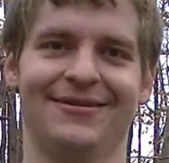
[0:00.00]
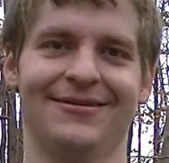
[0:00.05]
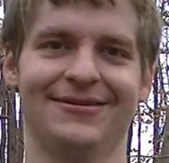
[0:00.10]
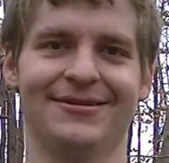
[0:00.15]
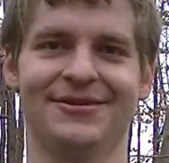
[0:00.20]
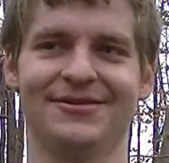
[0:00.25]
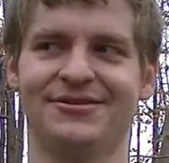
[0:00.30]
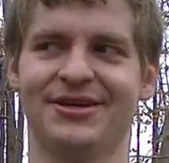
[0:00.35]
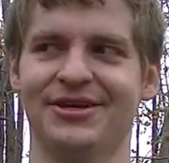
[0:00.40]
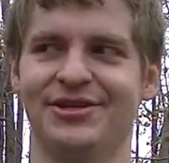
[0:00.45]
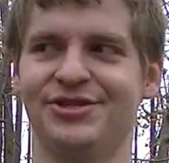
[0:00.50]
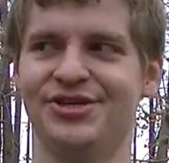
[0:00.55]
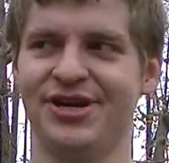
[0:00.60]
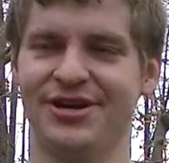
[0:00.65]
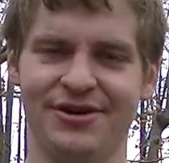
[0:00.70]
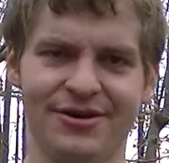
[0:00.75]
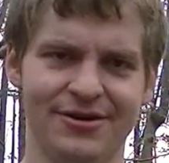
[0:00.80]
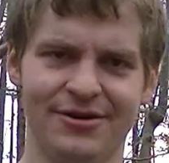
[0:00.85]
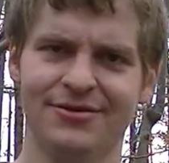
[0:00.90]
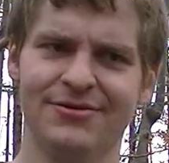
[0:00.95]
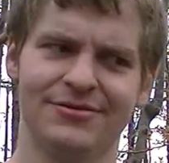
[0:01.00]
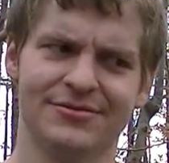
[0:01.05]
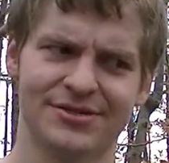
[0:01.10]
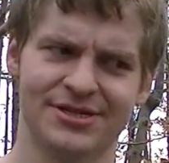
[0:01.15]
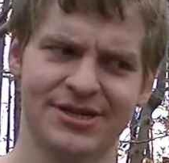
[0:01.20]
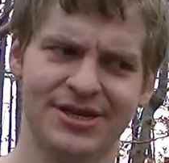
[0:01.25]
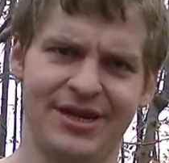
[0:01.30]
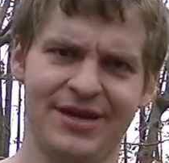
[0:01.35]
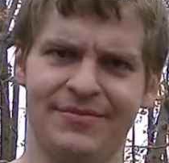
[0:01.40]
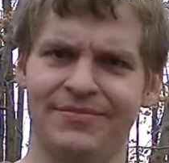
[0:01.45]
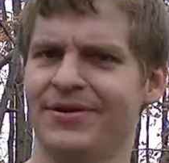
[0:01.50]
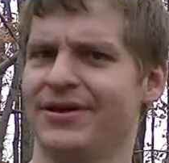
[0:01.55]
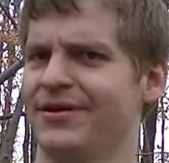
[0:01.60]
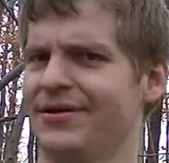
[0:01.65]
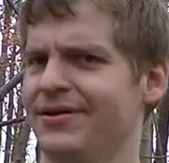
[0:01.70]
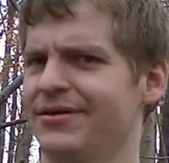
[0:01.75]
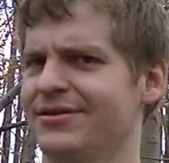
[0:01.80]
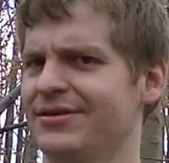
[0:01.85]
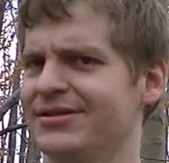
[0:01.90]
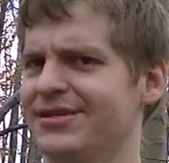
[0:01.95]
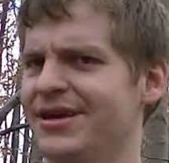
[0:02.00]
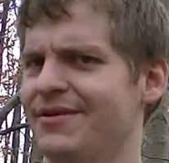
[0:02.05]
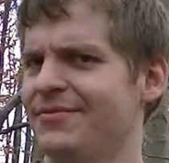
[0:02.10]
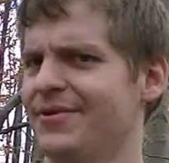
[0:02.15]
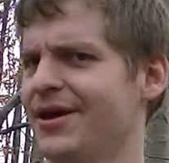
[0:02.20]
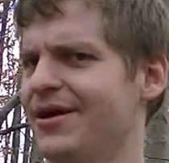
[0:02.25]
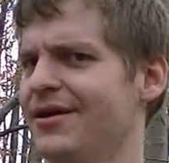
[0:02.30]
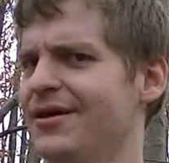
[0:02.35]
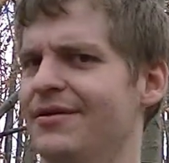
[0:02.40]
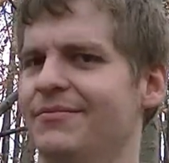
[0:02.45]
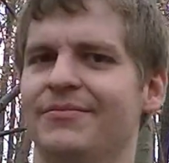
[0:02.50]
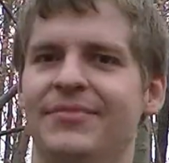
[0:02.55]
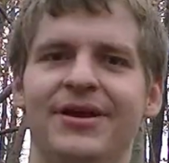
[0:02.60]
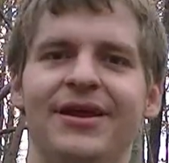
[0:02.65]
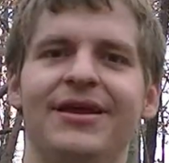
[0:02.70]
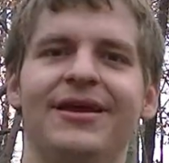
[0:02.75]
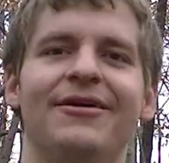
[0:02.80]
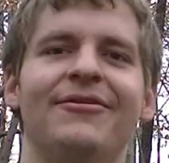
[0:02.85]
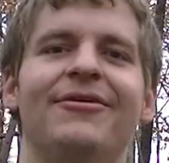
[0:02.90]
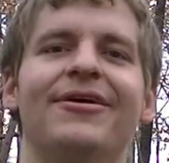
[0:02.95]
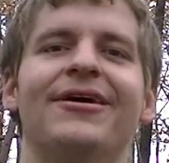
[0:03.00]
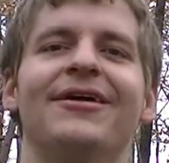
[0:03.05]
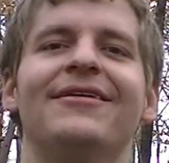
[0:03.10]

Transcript: So it's like jitter, sleep at the same time. But anyway,